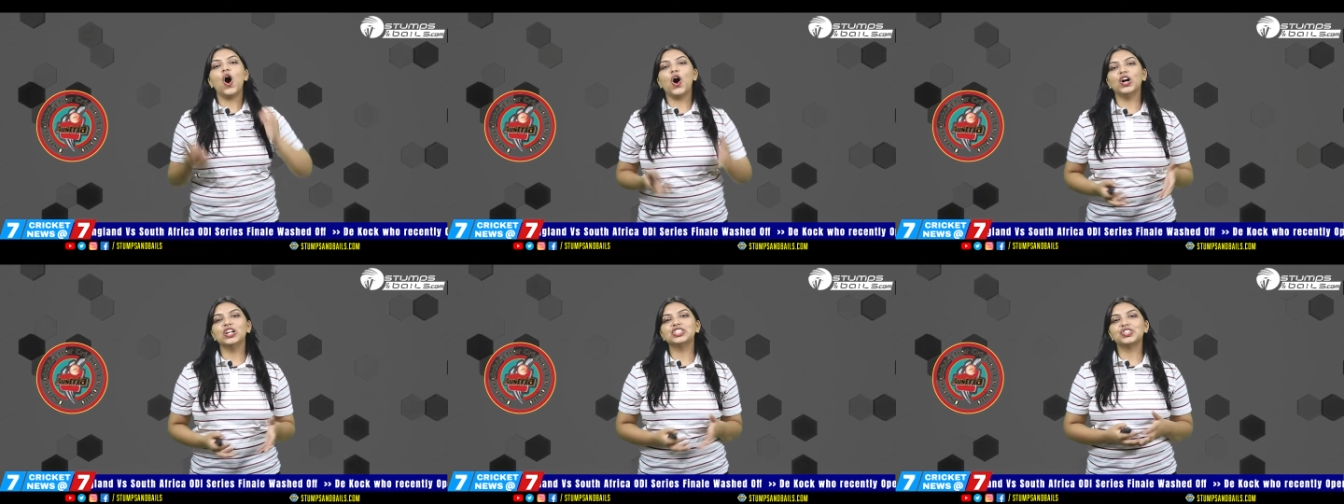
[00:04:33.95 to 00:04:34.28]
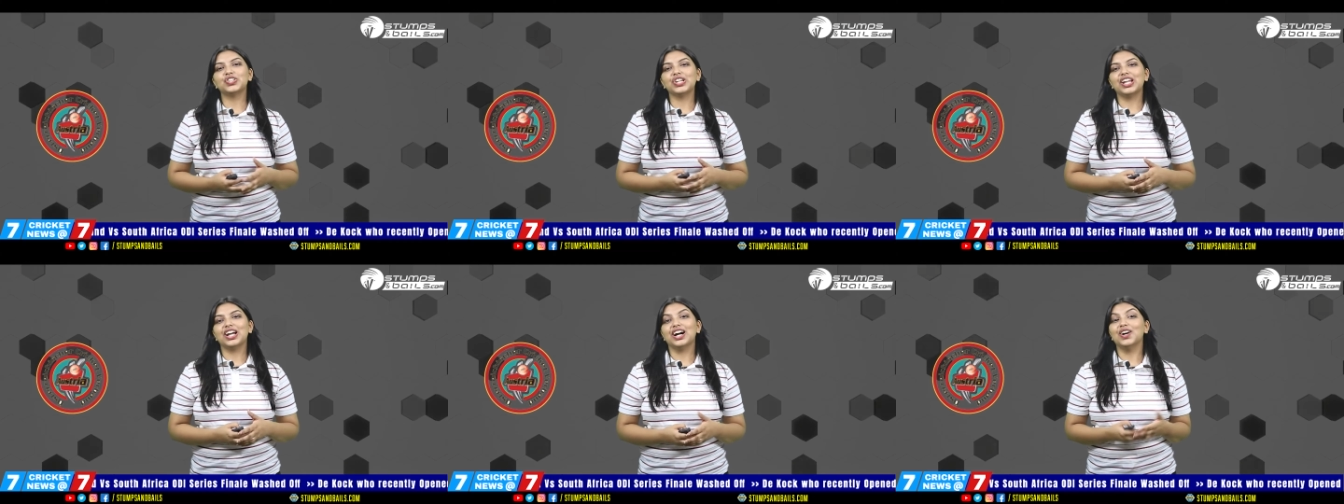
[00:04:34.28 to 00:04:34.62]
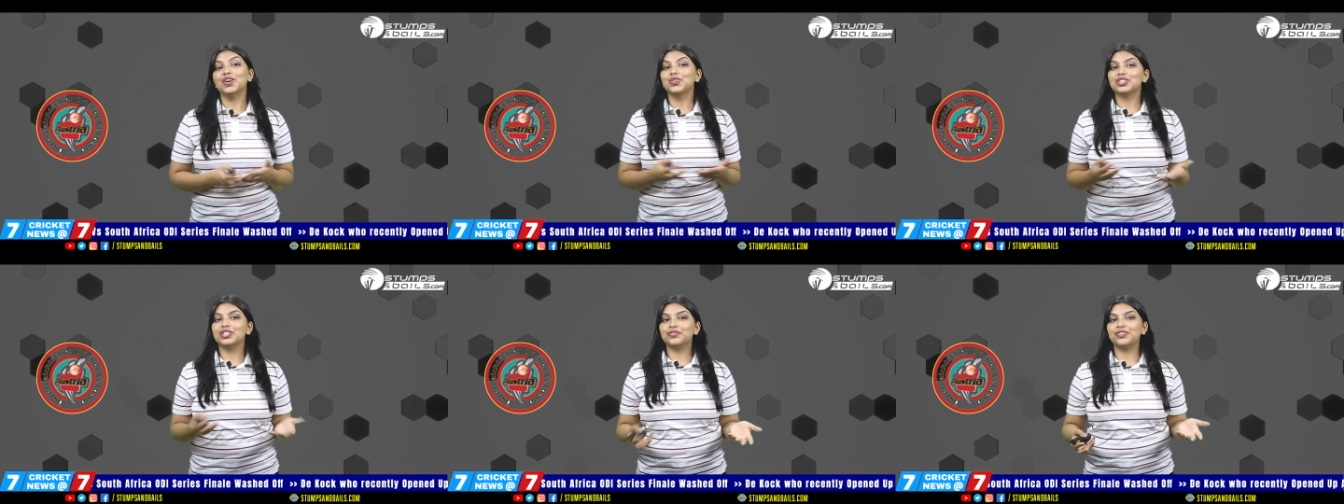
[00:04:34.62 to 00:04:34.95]
Austria,
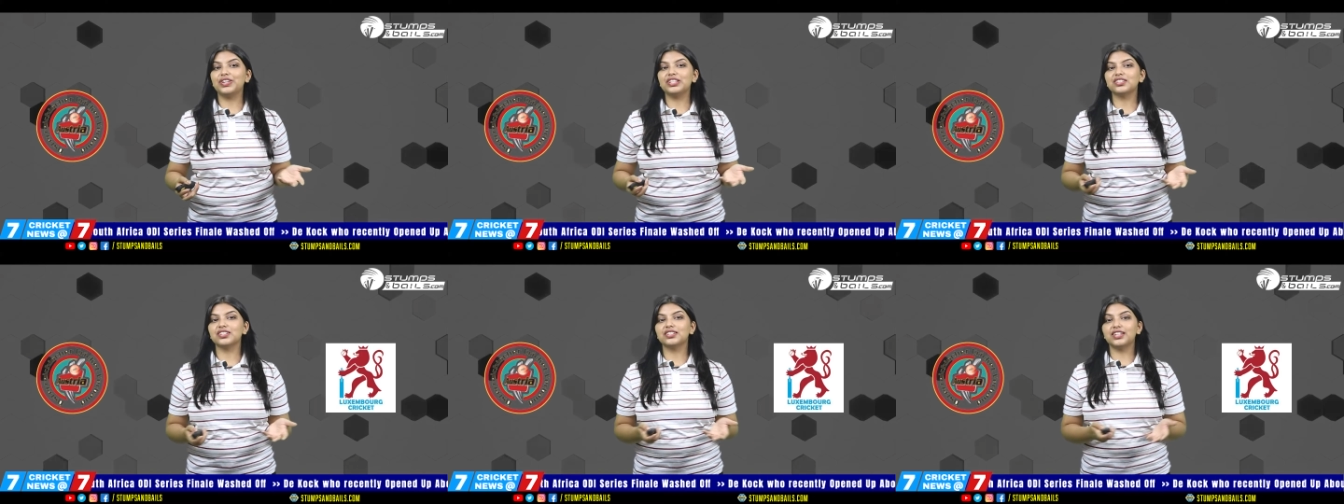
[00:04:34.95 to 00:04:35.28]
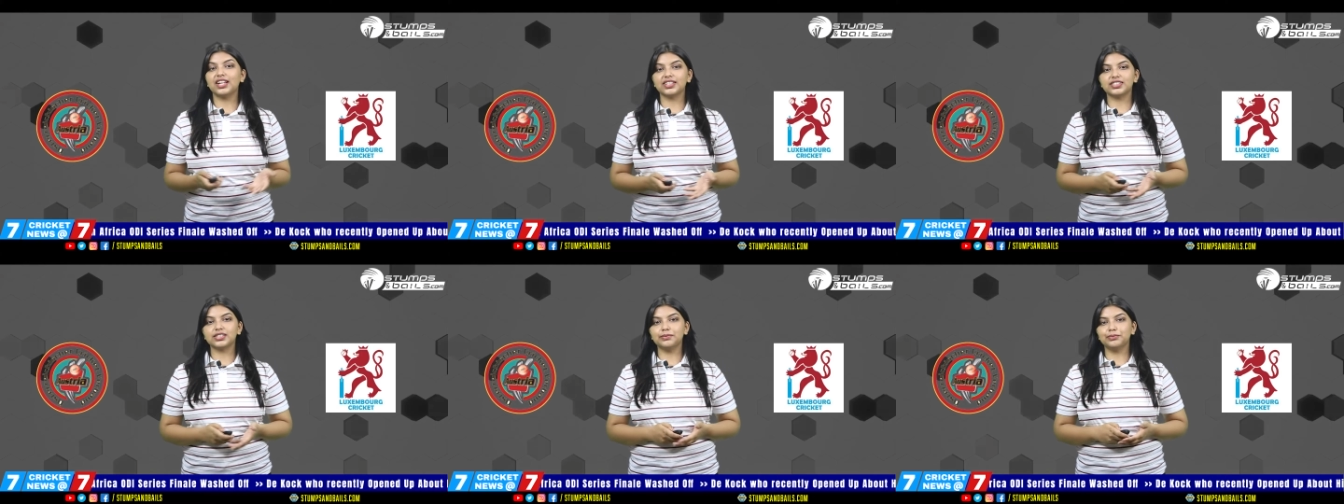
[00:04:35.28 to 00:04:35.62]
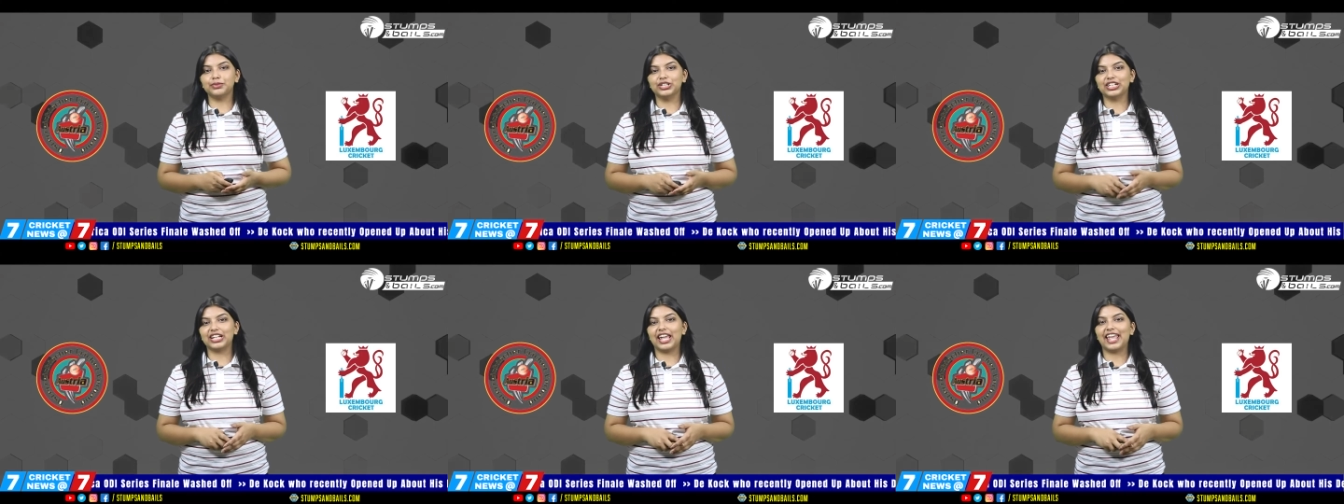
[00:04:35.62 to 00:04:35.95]
who defeated
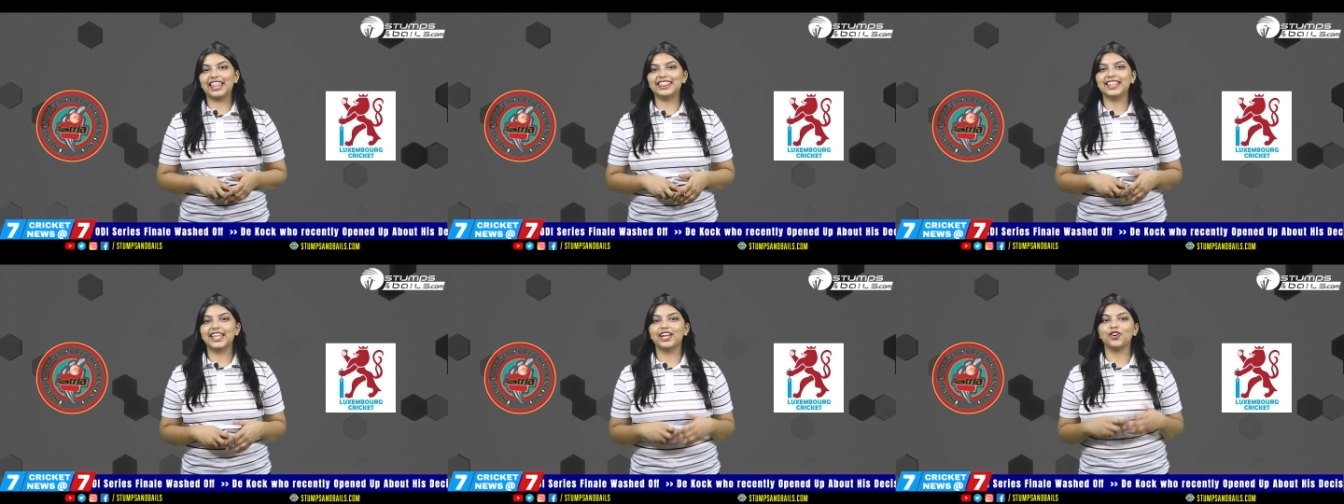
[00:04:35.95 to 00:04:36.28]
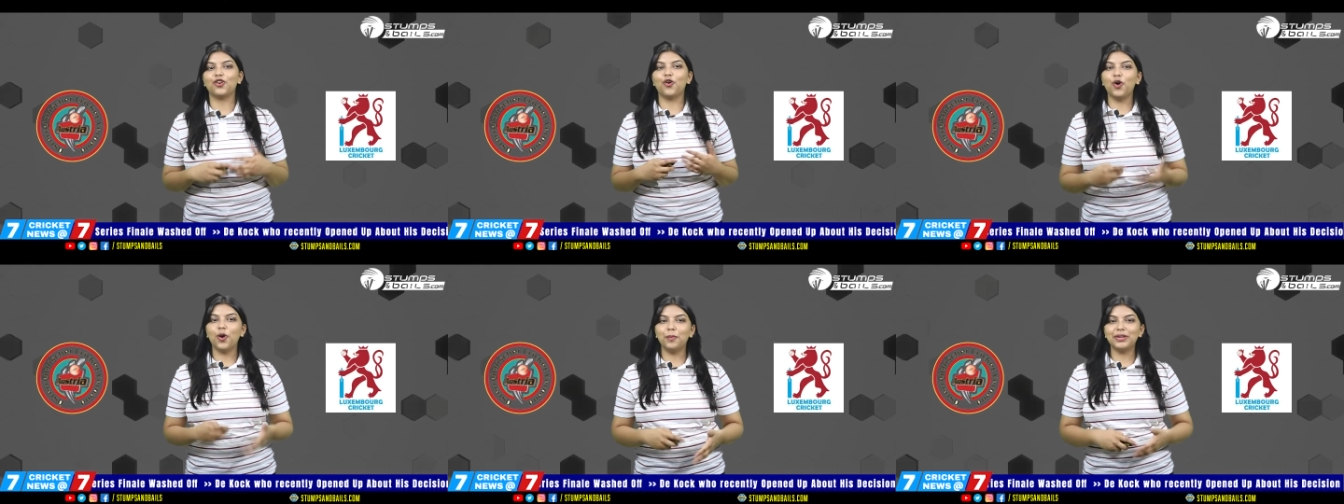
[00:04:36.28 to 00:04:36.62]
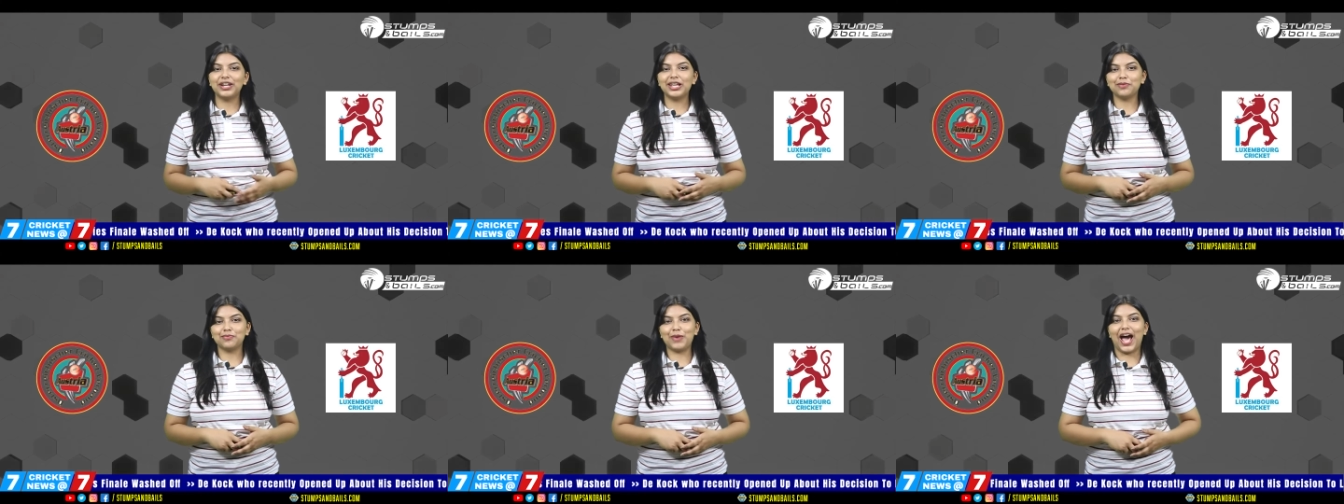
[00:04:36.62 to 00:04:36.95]
Luxembourg in their
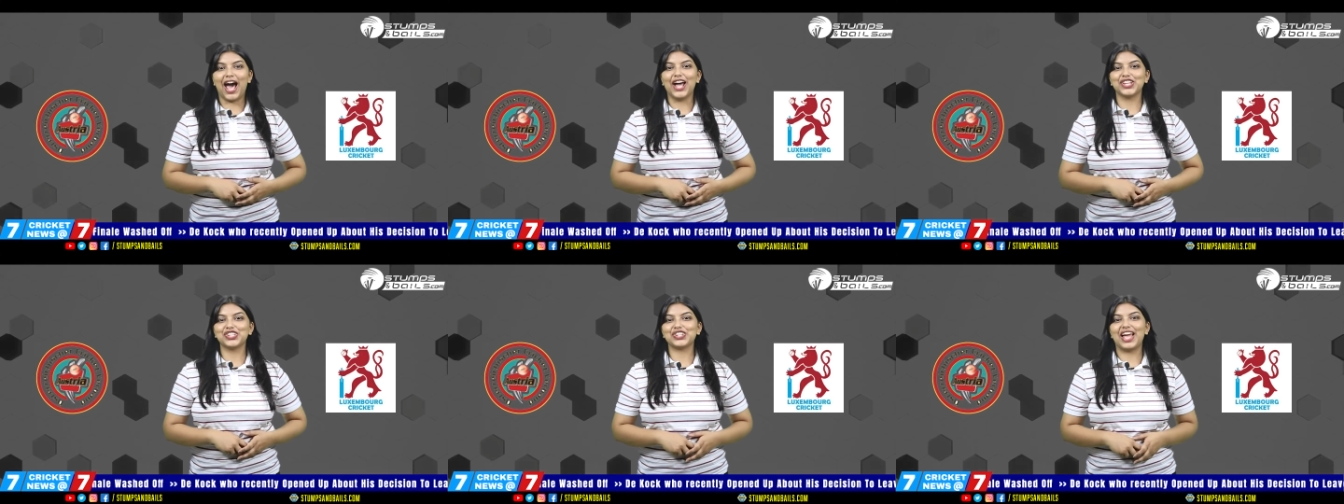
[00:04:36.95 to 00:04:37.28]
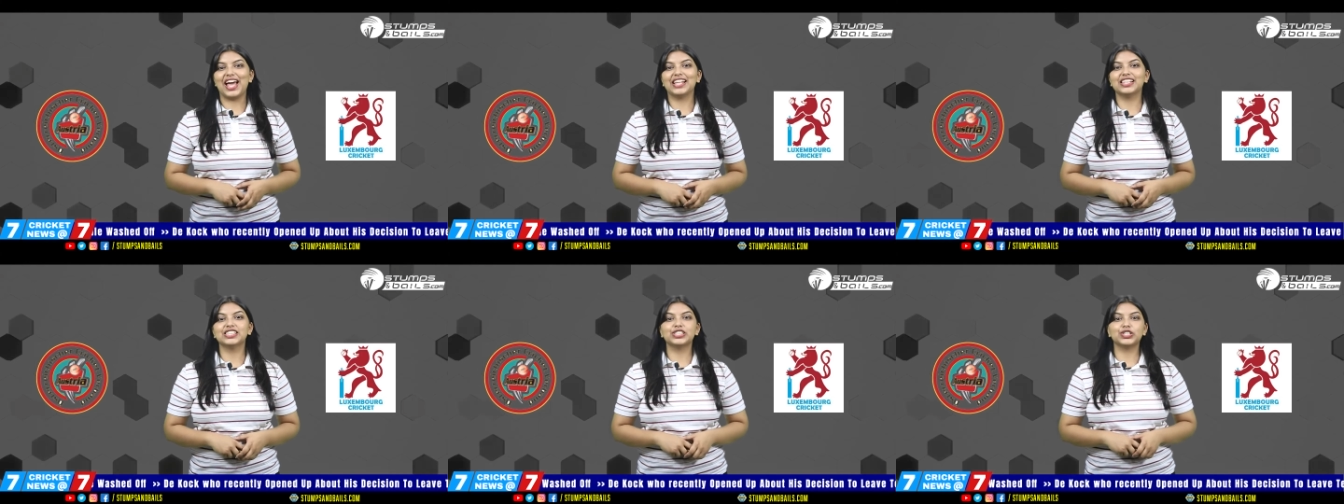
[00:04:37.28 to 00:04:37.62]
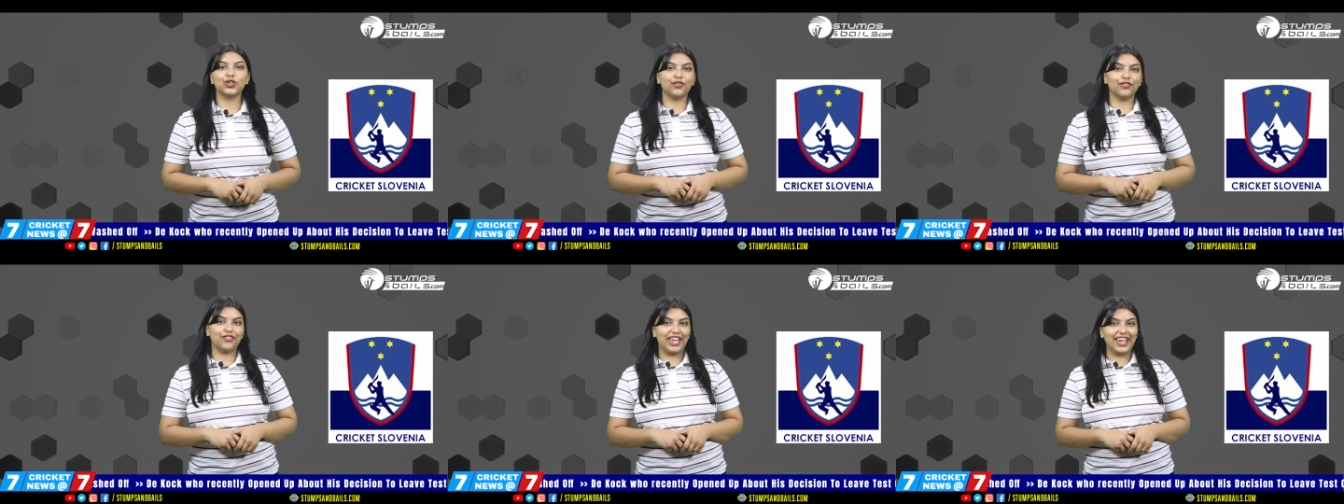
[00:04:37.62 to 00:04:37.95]
opening match, and
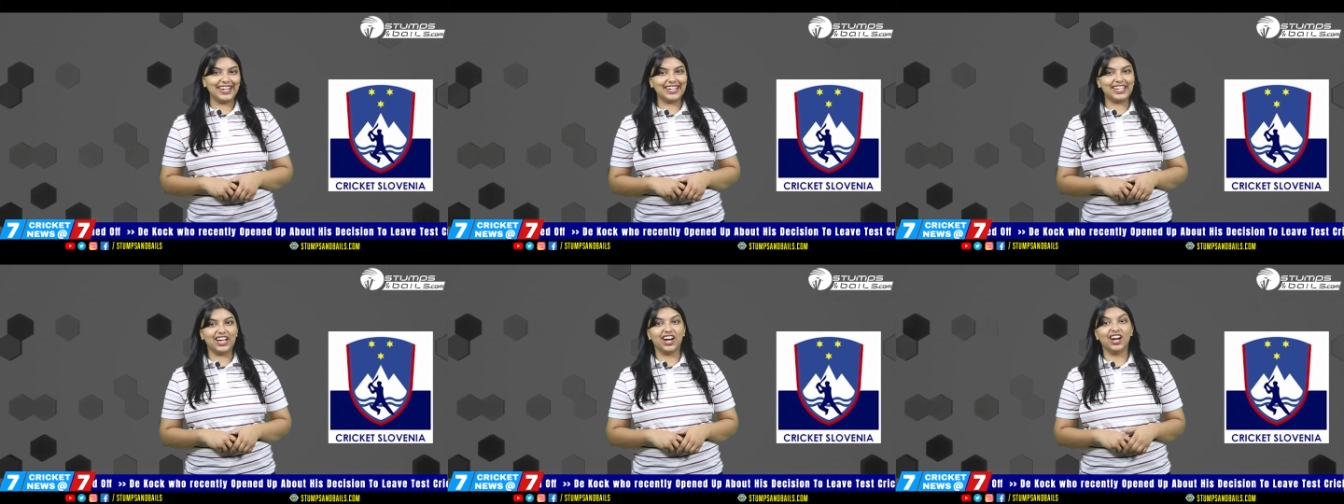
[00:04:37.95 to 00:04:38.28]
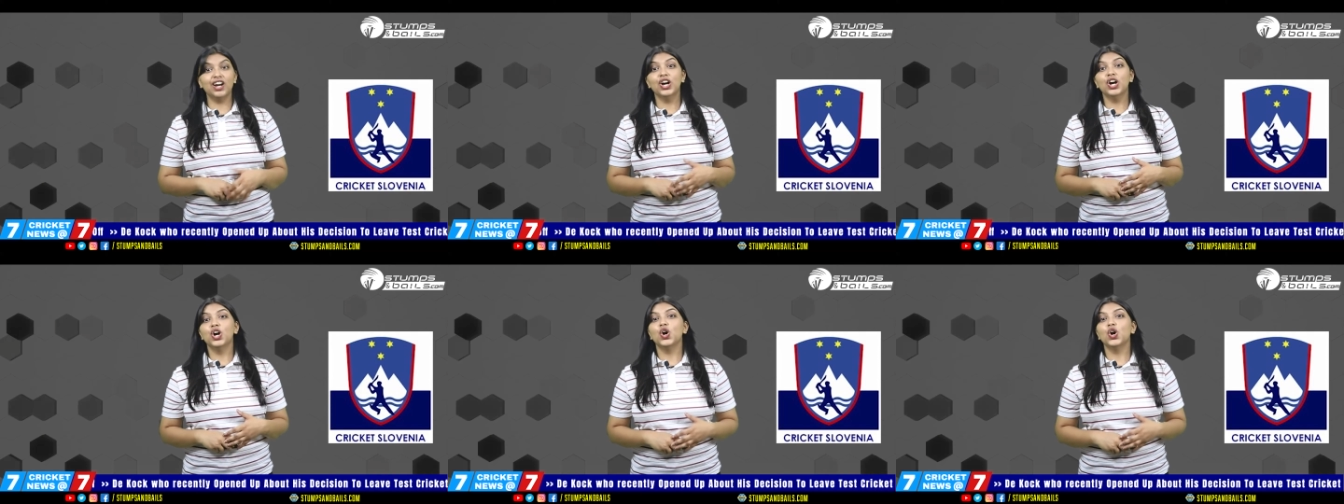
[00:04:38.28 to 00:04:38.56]
Slovenia,